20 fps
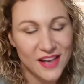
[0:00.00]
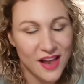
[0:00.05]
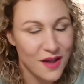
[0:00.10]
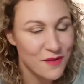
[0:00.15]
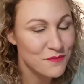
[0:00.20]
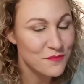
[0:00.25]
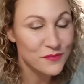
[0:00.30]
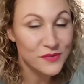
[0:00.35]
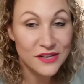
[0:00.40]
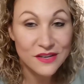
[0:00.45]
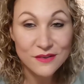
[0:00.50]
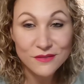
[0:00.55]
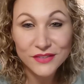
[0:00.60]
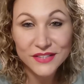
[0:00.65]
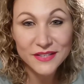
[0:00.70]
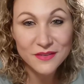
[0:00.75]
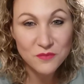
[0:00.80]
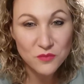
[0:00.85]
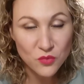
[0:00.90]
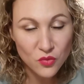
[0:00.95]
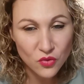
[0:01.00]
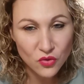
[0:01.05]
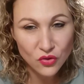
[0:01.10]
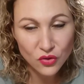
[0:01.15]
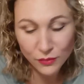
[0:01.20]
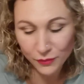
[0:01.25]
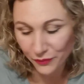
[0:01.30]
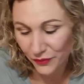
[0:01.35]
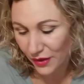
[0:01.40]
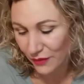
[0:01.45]
I'm lovely and
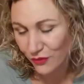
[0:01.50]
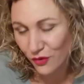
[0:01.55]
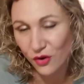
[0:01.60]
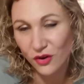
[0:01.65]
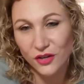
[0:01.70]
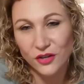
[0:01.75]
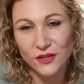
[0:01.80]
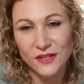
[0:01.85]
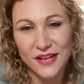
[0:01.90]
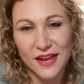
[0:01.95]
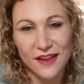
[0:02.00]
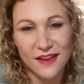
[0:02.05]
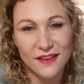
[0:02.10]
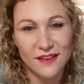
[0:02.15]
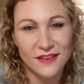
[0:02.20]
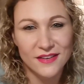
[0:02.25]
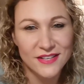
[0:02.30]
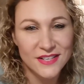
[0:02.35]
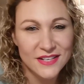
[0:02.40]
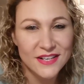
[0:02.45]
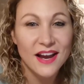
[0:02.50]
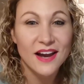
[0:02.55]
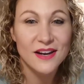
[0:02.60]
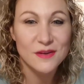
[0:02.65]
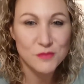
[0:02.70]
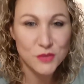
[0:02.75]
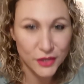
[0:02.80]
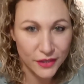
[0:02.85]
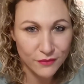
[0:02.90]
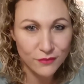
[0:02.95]
warm, I've got good ale, and
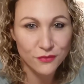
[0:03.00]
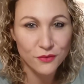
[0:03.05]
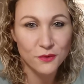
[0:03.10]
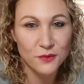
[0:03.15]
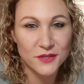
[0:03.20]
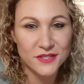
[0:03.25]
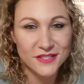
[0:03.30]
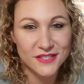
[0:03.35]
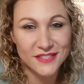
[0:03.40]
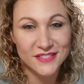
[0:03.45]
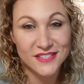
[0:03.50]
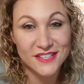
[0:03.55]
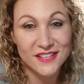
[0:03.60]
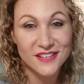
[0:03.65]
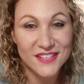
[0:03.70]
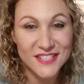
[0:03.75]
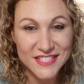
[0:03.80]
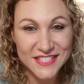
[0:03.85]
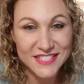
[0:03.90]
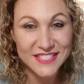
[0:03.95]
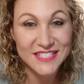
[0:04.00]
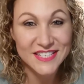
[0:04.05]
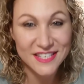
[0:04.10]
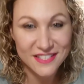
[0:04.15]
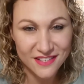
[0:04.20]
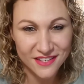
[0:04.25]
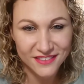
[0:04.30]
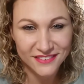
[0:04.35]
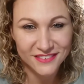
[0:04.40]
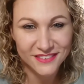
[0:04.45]
I'm looking forward to tonight's
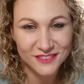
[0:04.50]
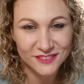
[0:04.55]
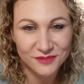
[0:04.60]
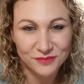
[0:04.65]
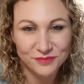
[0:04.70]
dinner.